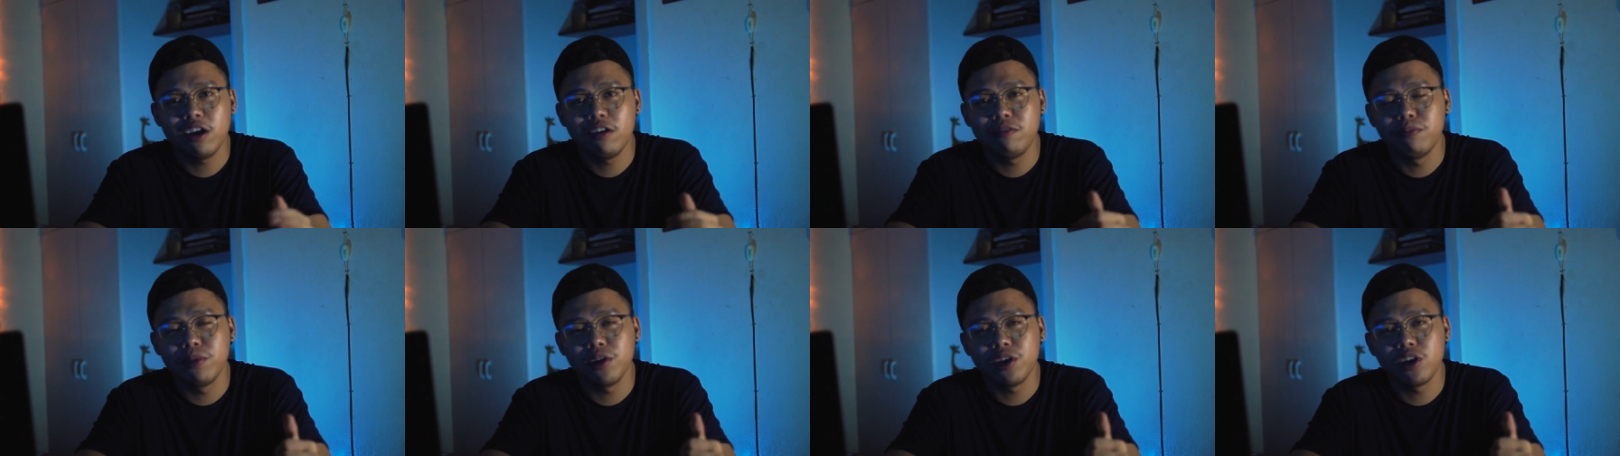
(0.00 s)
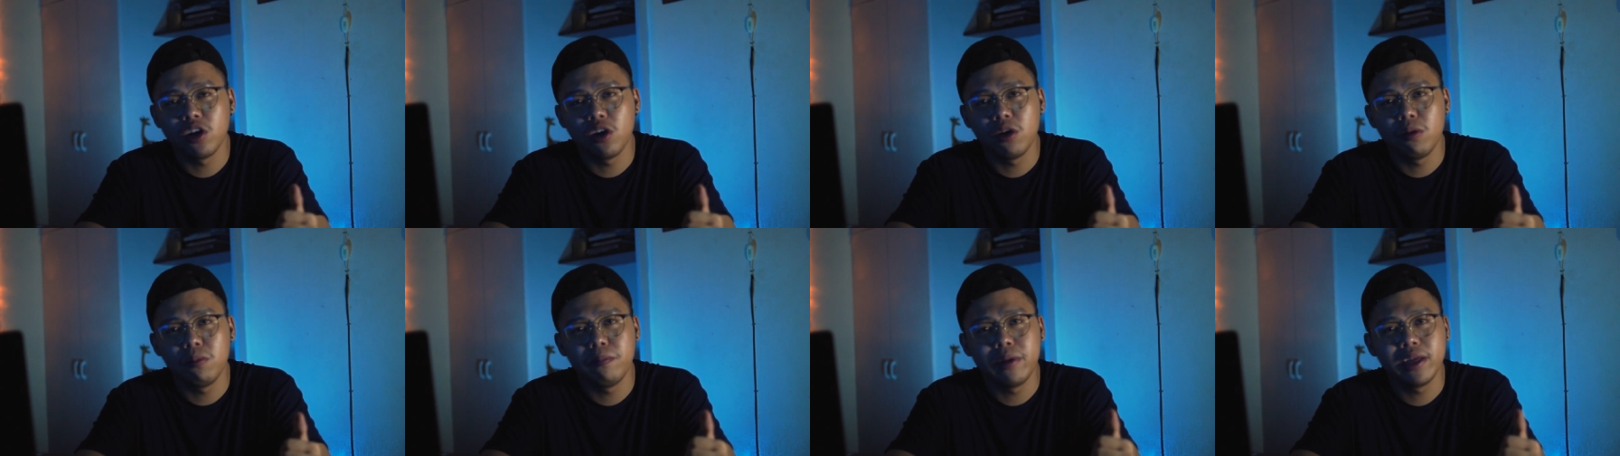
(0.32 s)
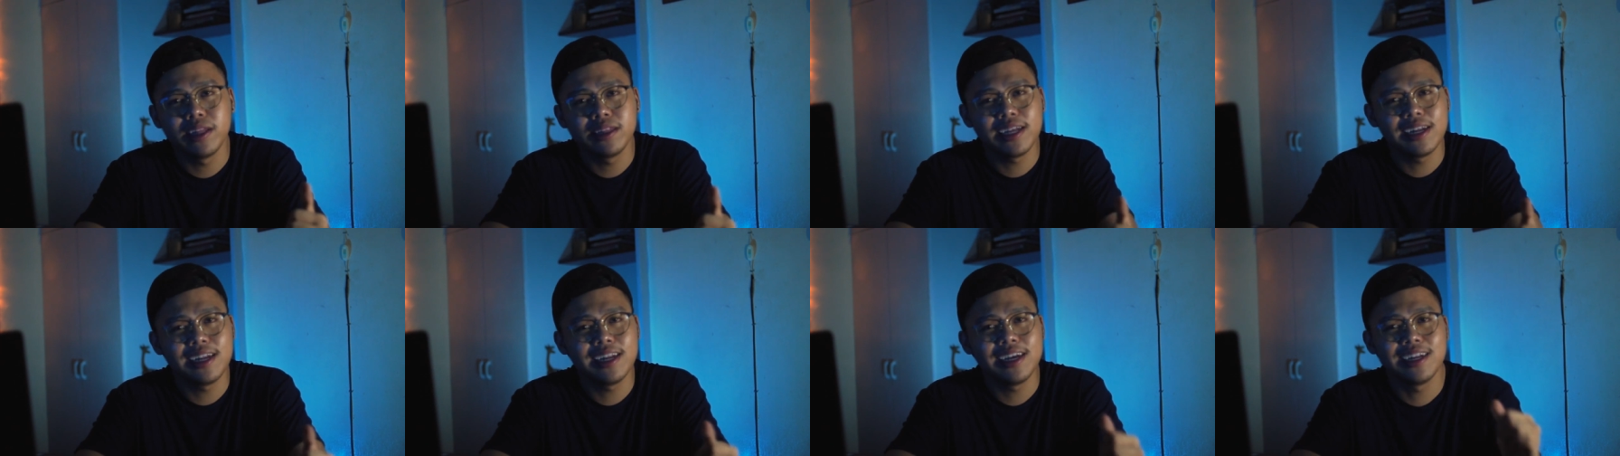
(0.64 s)
I have become
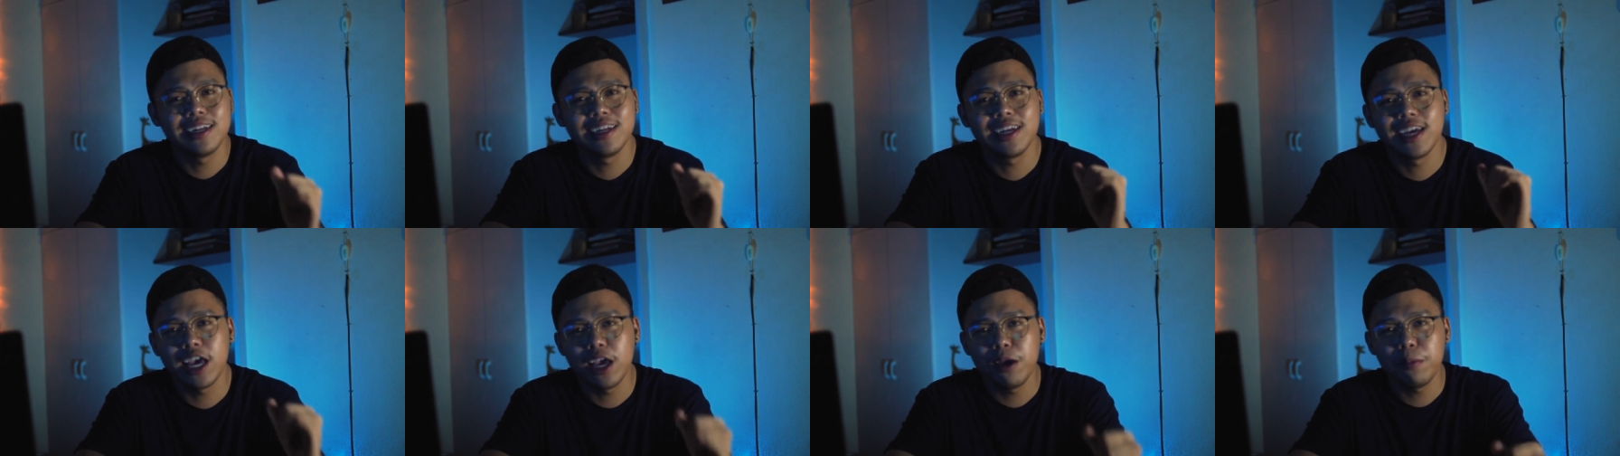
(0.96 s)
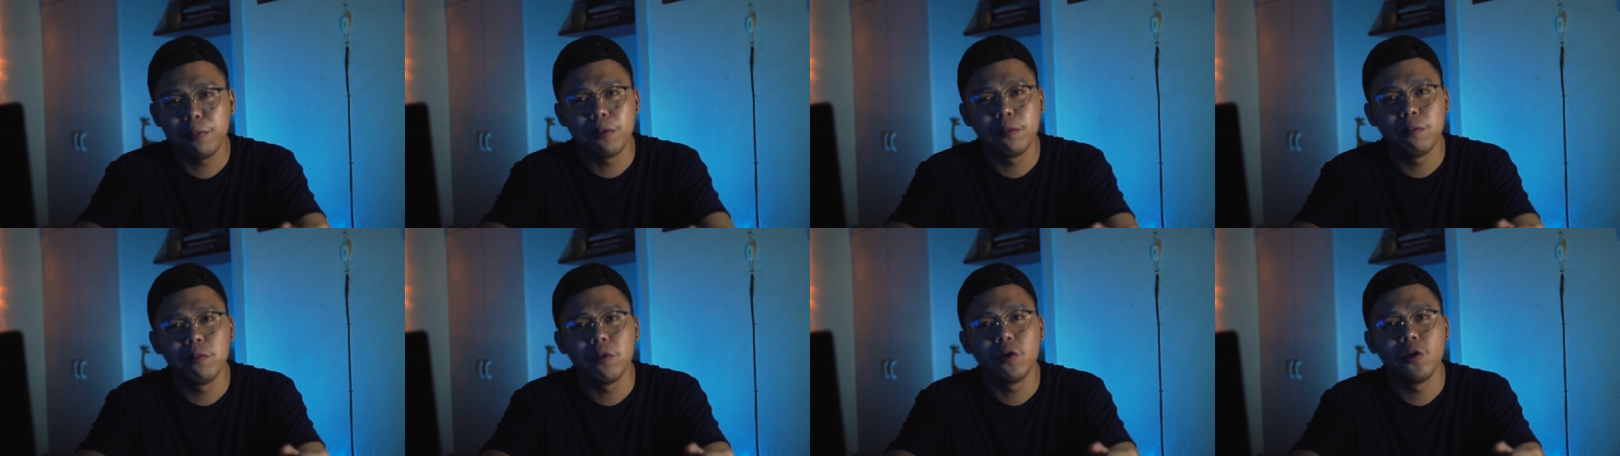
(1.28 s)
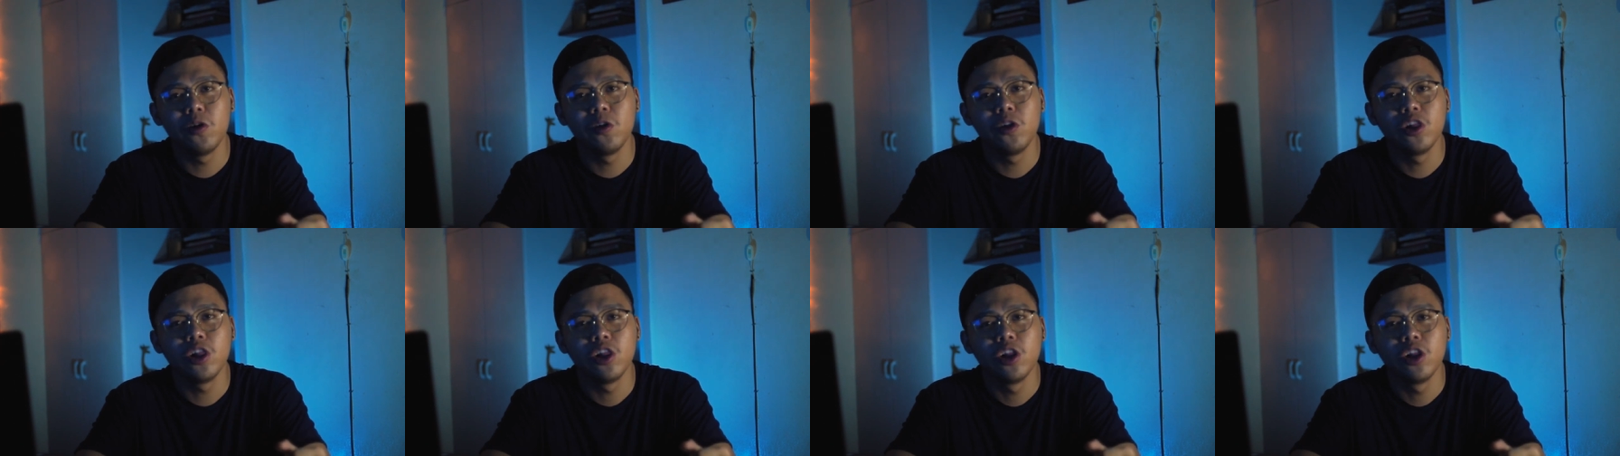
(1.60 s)
mentally incapable